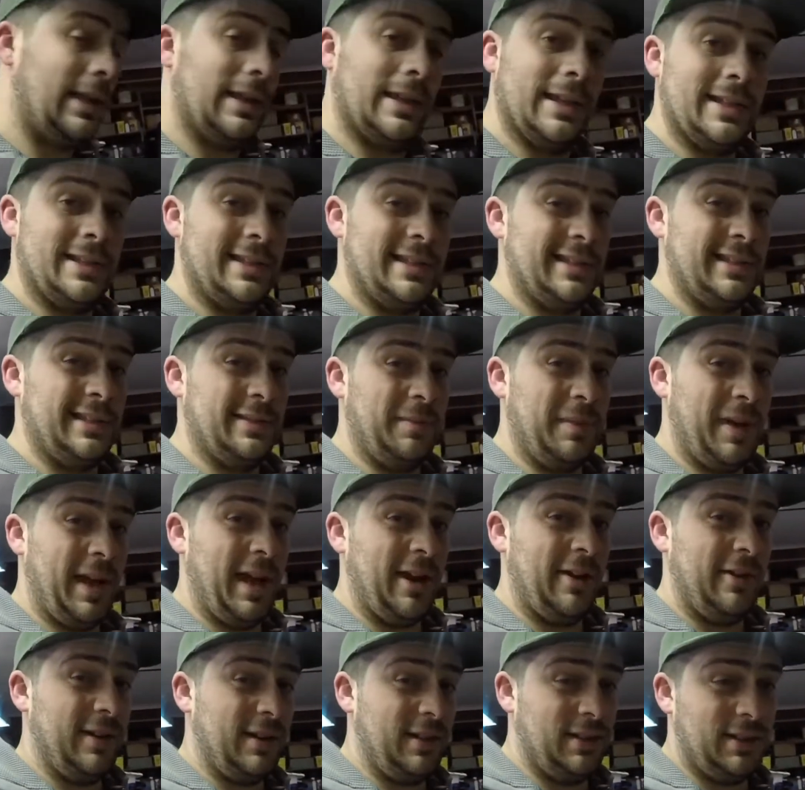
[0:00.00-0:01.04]
unless there's some
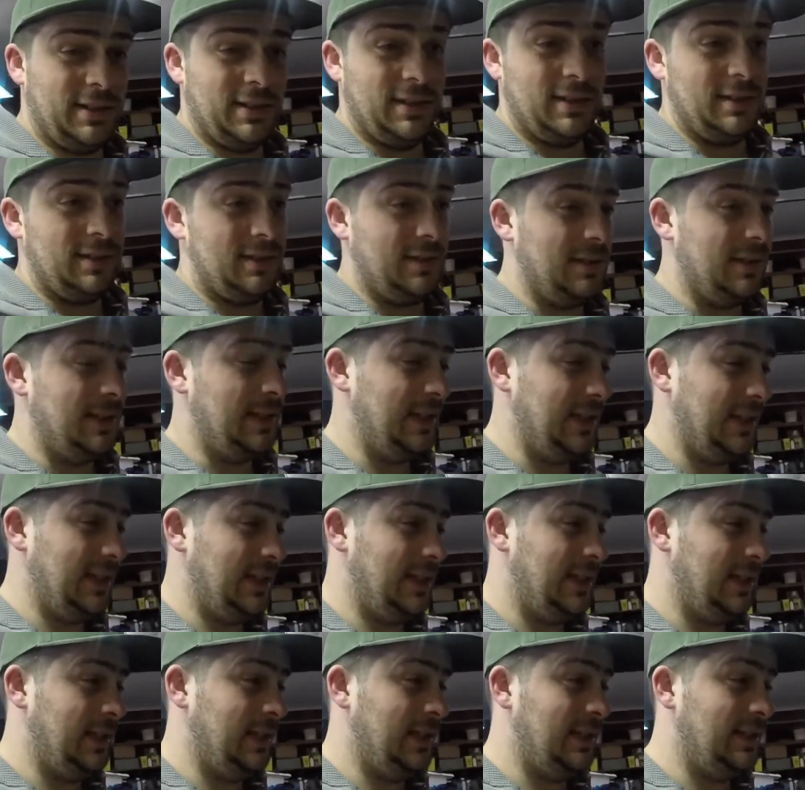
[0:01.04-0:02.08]
air in
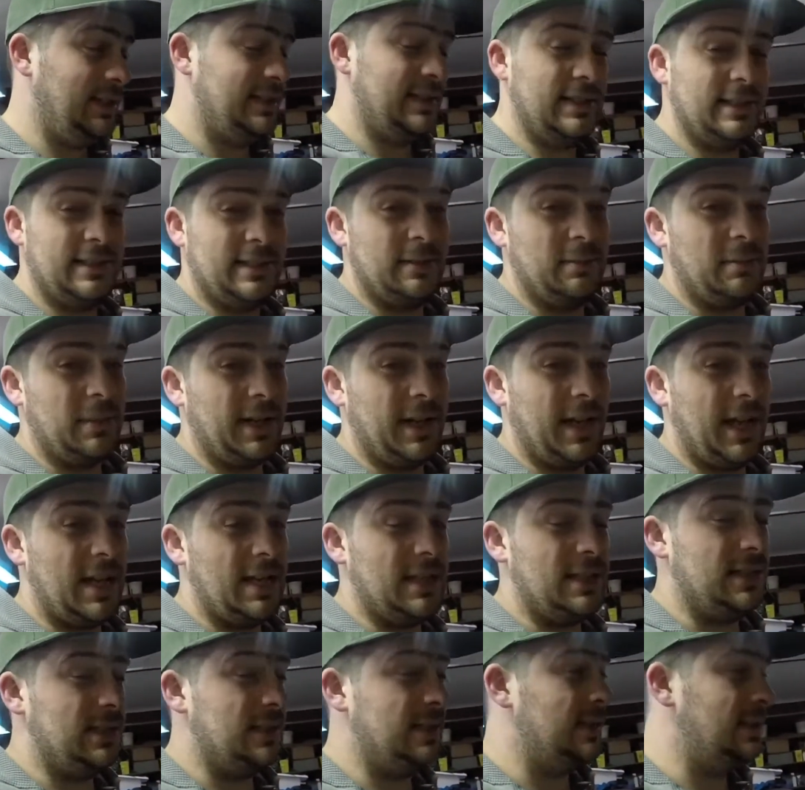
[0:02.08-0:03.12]
the system, I
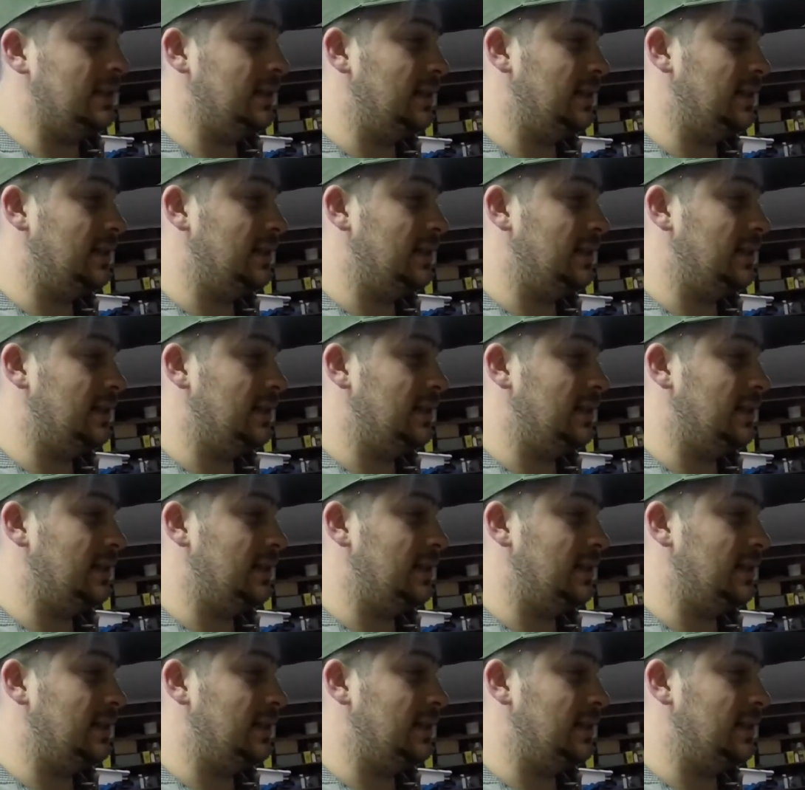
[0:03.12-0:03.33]
guess.